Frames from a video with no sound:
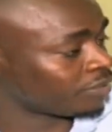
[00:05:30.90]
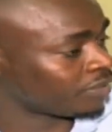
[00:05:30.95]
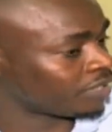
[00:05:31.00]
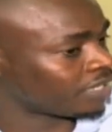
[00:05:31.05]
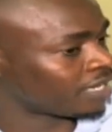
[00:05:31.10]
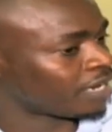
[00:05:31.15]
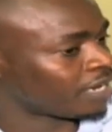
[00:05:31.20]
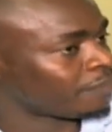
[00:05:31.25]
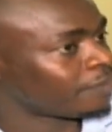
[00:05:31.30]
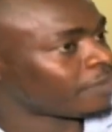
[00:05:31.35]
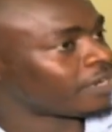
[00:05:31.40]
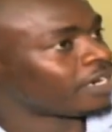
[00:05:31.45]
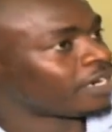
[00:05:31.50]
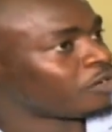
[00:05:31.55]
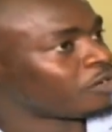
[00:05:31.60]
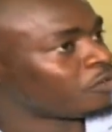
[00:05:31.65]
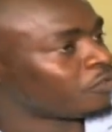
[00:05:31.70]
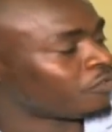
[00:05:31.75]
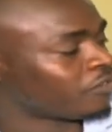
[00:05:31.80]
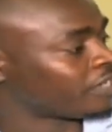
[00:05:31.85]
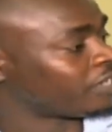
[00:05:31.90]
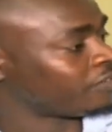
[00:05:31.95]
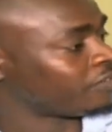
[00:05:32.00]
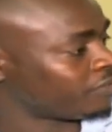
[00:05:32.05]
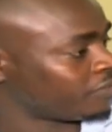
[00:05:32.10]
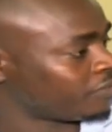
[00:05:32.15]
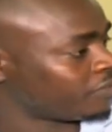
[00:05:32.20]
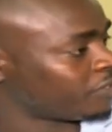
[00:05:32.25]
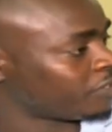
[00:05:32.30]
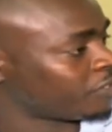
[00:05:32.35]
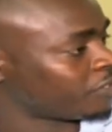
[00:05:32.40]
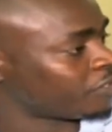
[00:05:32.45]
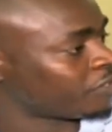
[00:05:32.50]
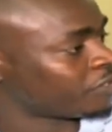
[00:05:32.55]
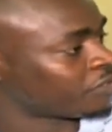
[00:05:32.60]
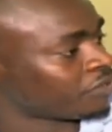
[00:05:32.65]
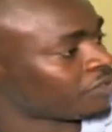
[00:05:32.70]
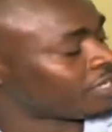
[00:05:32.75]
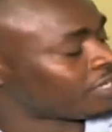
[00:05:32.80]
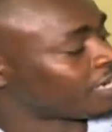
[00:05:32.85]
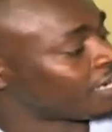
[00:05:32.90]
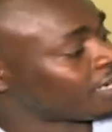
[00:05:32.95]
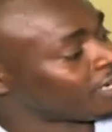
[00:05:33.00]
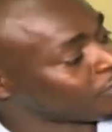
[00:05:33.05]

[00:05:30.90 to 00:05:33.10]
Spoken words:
me up around 5 so that I